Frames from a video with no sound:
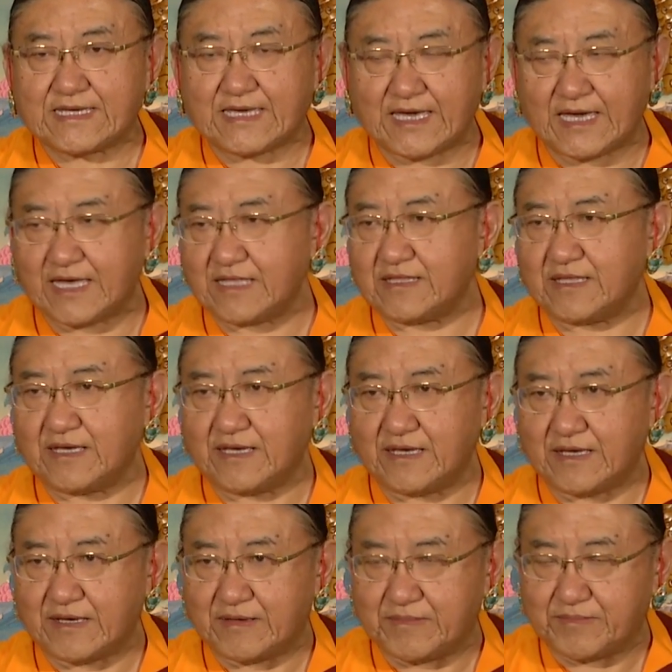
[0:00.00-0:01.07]
can
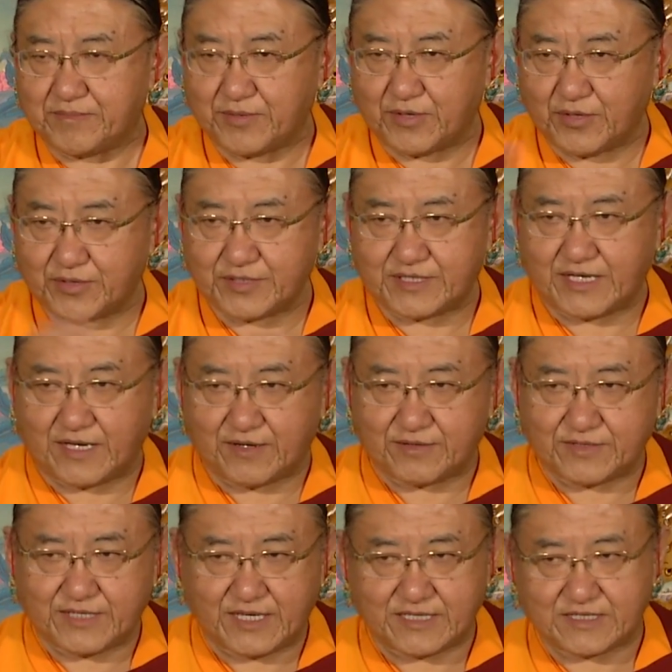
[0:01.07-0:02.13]
blow it
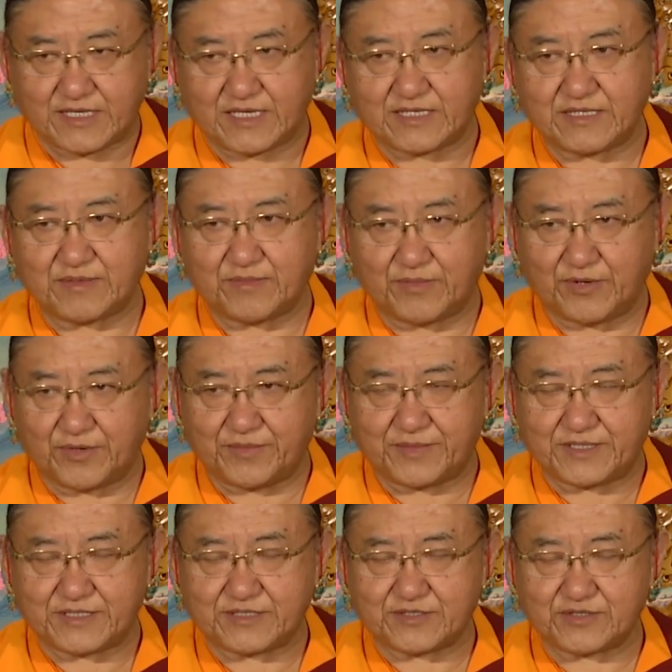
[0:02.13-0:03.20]
out at any
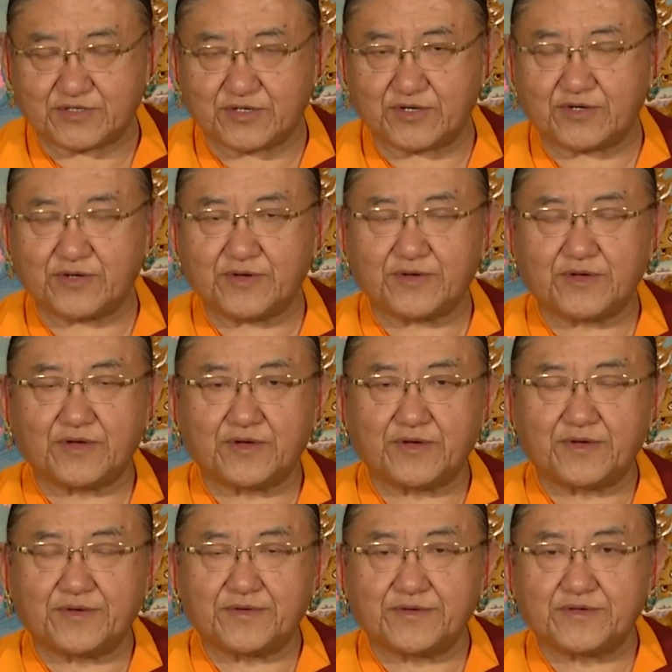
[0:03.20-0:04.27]
moment. So
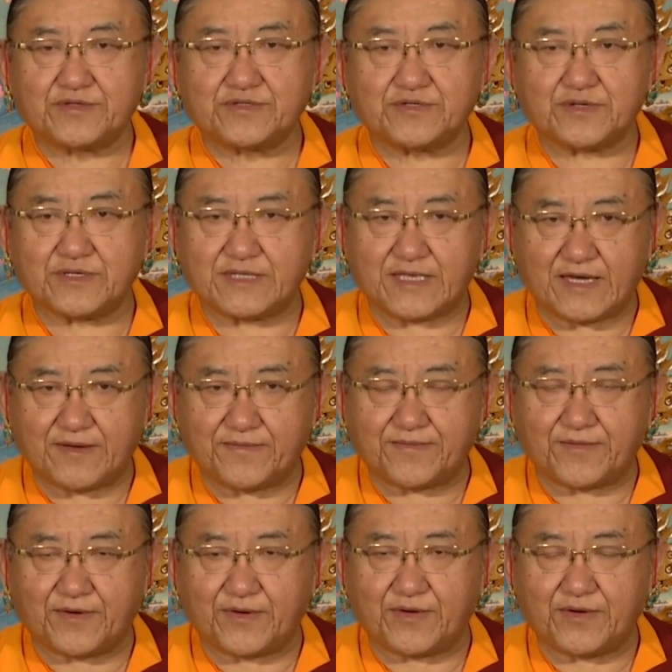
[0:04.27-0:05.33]

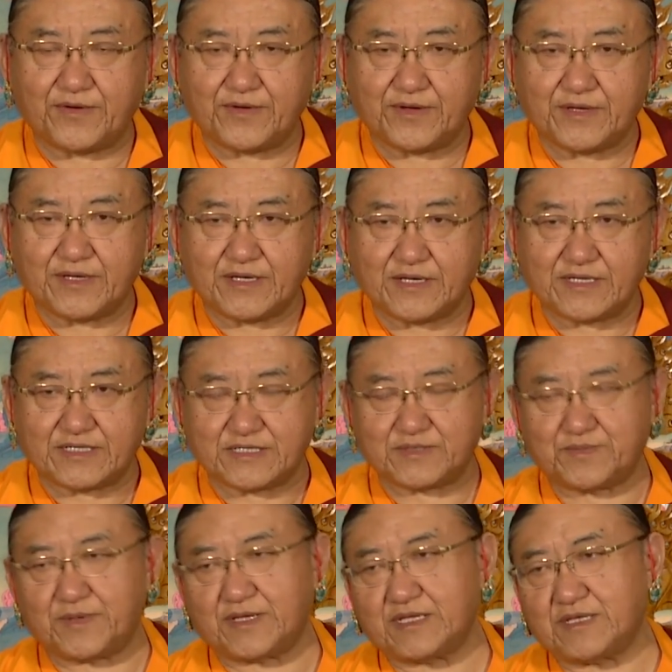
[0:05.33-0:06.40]
therefore, it is
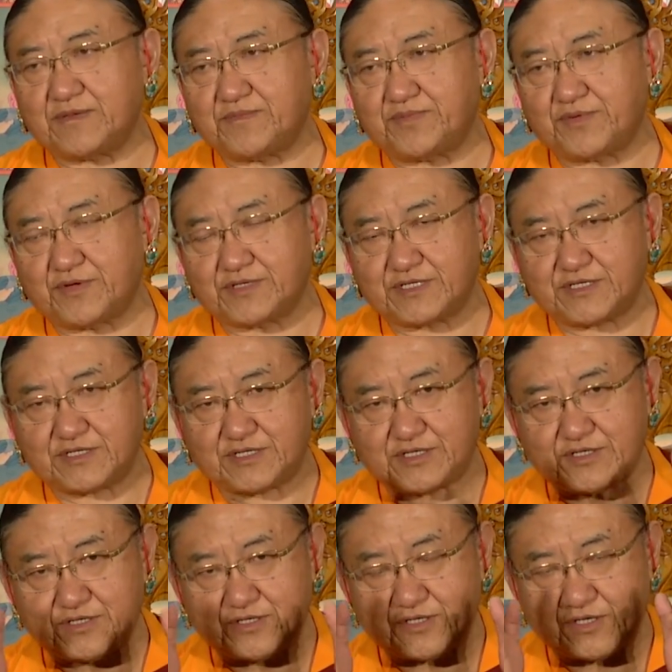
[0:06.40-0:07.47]
very important.
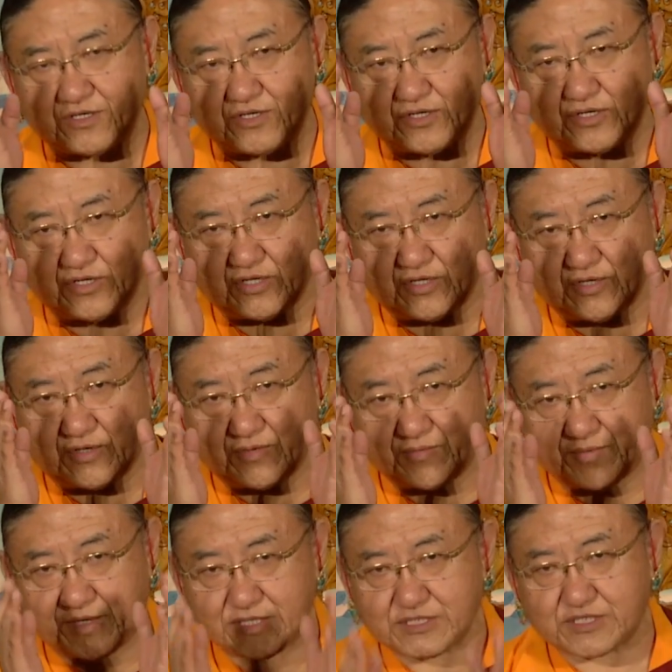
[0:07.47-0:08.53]

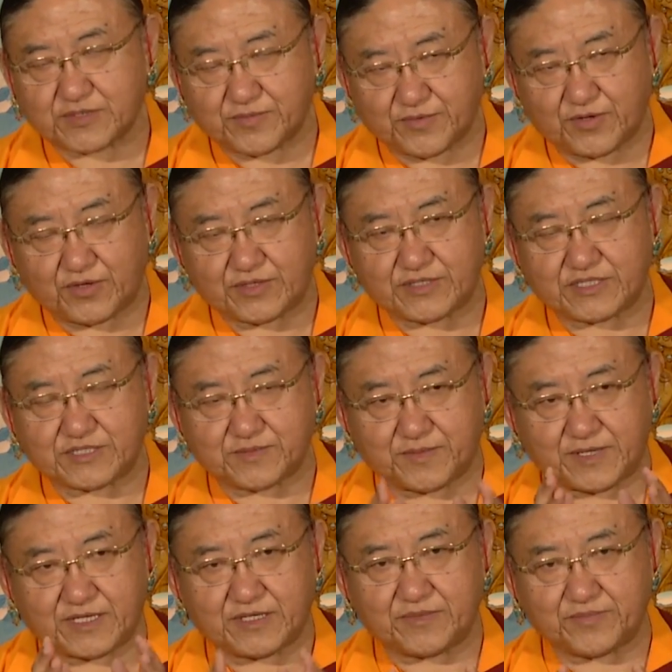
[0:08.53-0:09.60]
First of all, it is
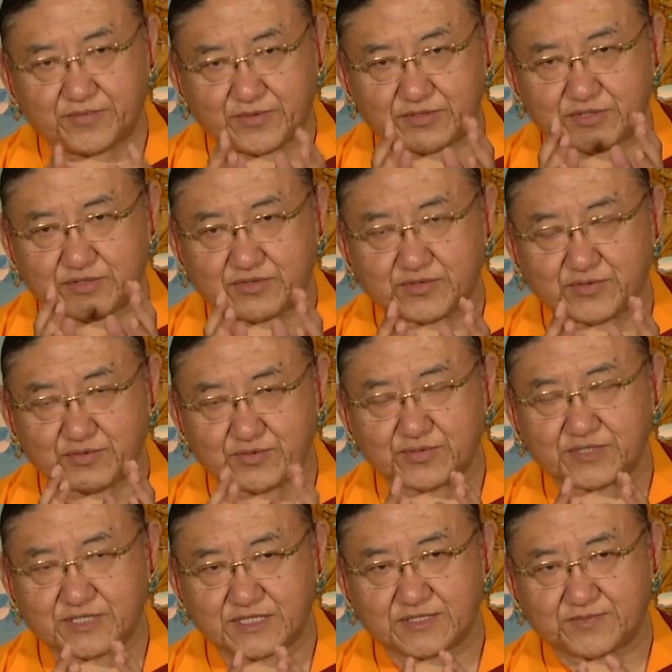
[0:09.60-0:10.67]
very important to
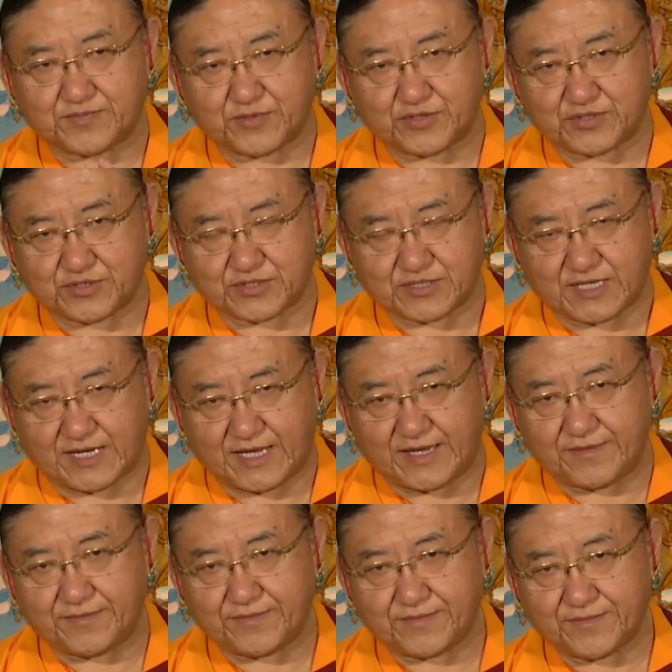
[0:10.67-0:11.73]
use this precious
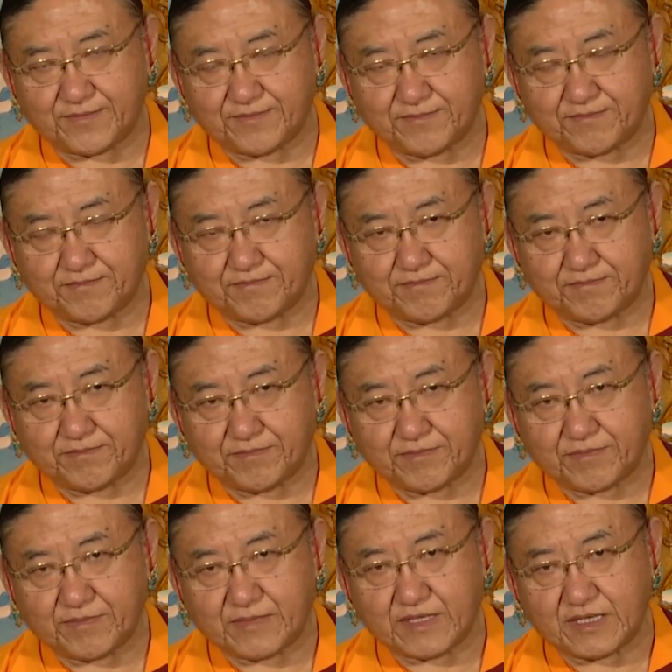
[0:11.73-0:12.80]
life
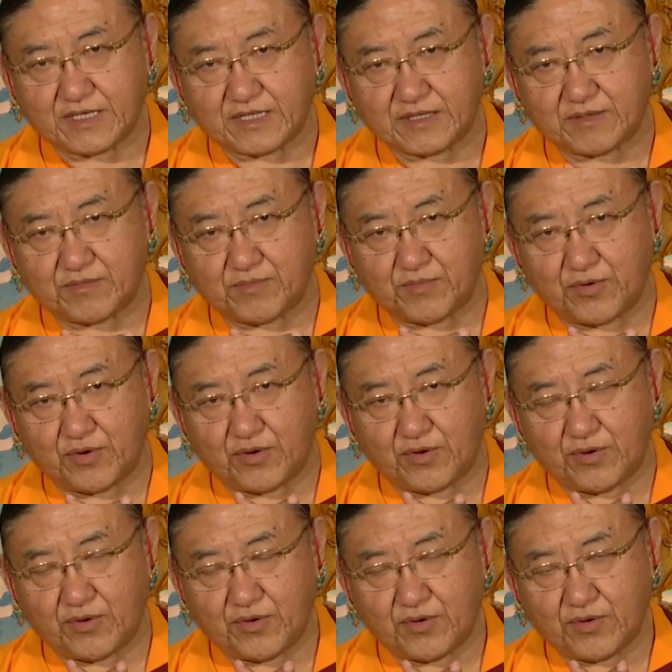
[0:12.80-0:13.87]
in a
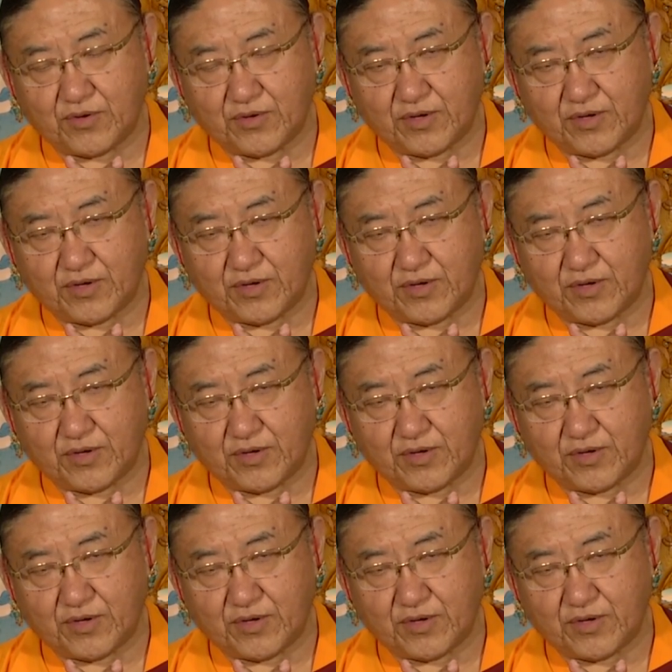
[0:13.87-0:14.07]
more